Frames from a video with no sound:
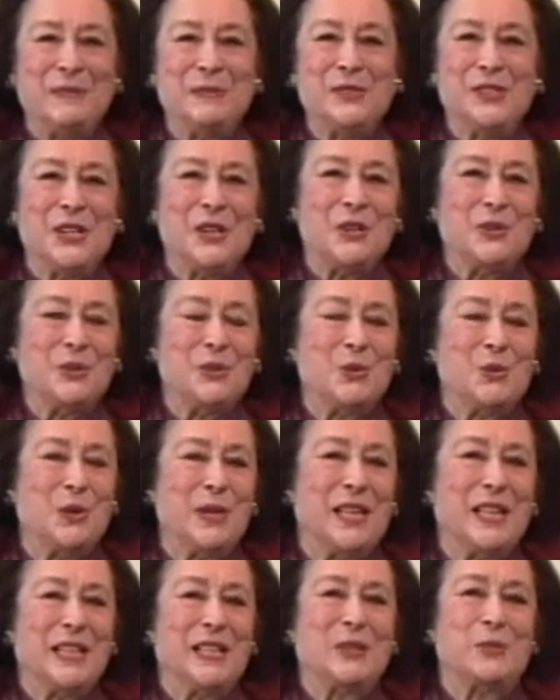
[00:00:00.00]
I'm Joan
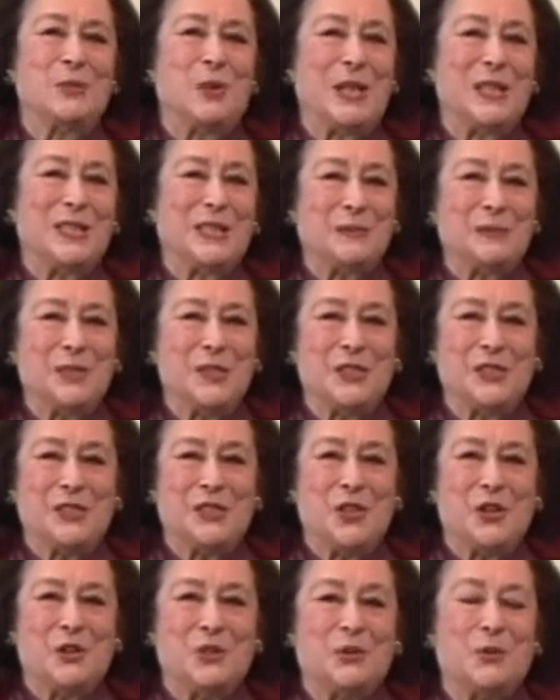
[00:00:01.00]
Quinn, and welcome to the
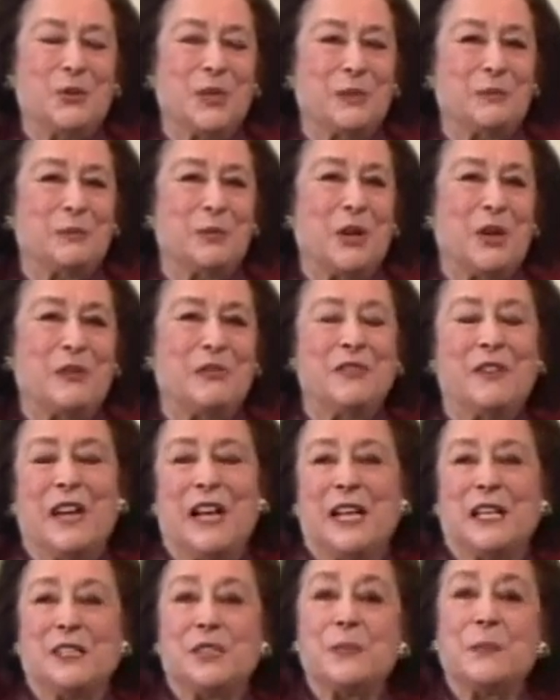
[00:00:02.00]
Joan Quinn
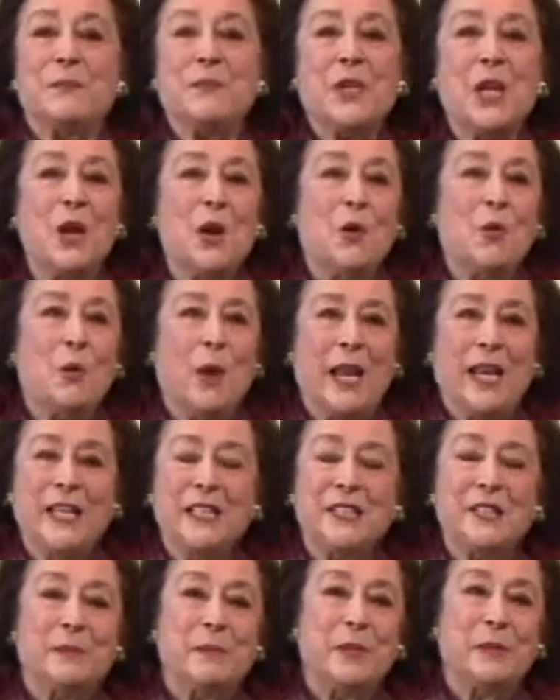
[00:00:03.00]
Profiles. Waiting
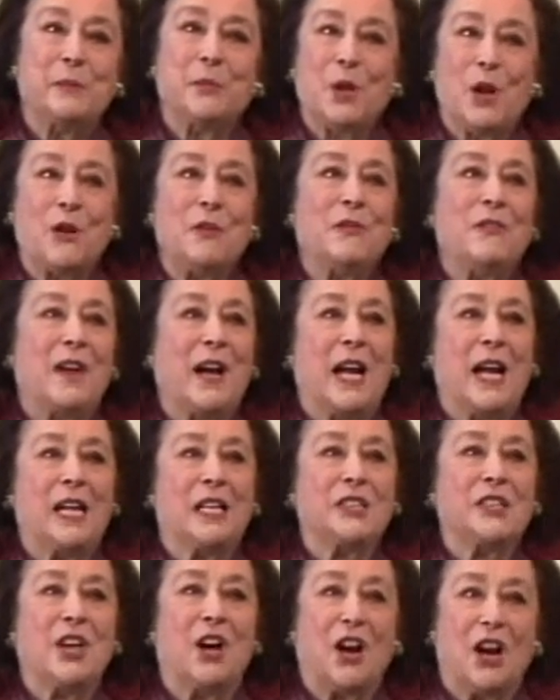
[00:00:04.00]
to be
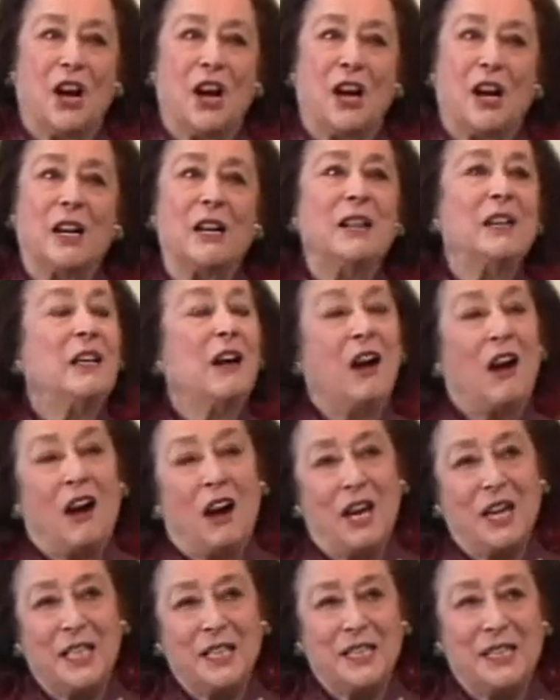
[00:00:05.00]
profiled are
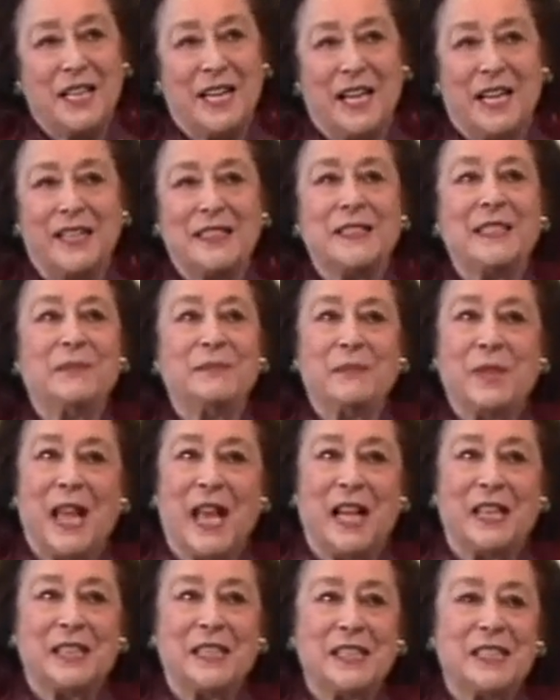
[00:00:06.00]
architect
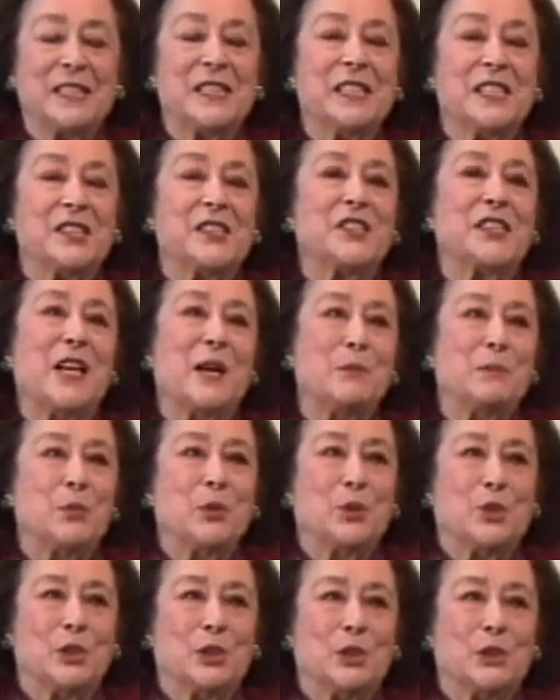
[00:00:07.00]
Aleks
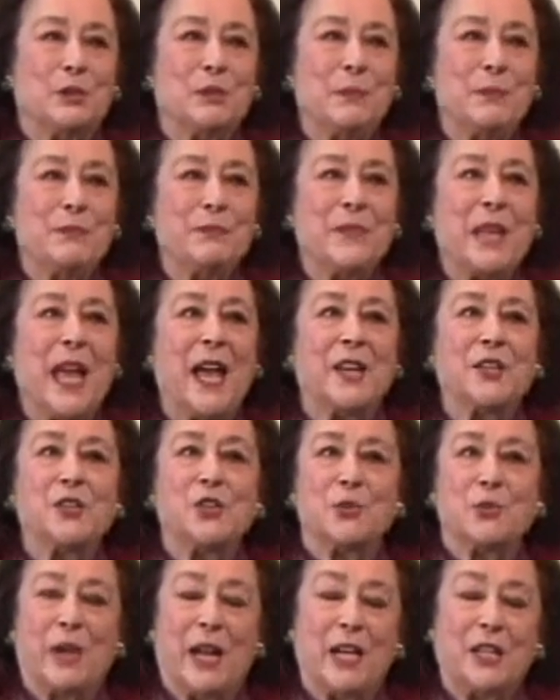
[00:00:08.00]
Istanbullu and
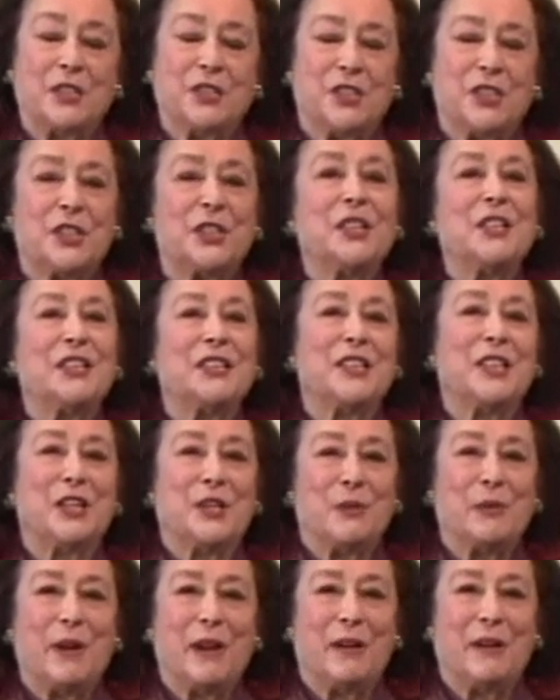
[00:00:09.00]
director,
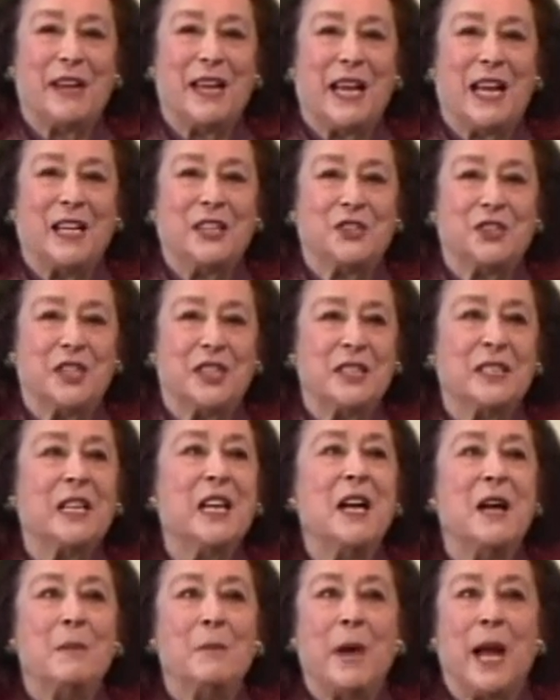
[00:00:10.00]
literary agent
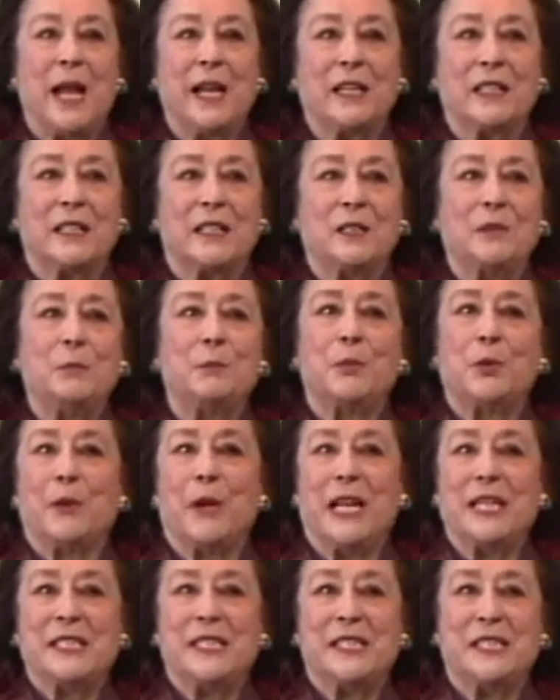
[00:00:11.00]
Michael
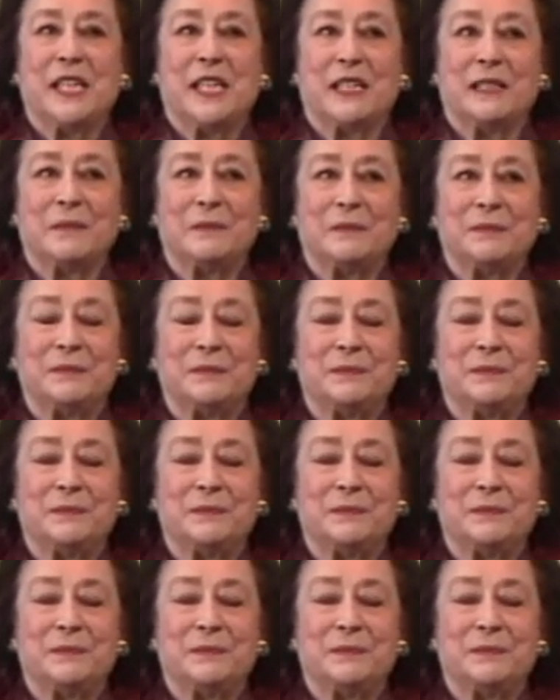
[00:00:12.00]
Peretzian.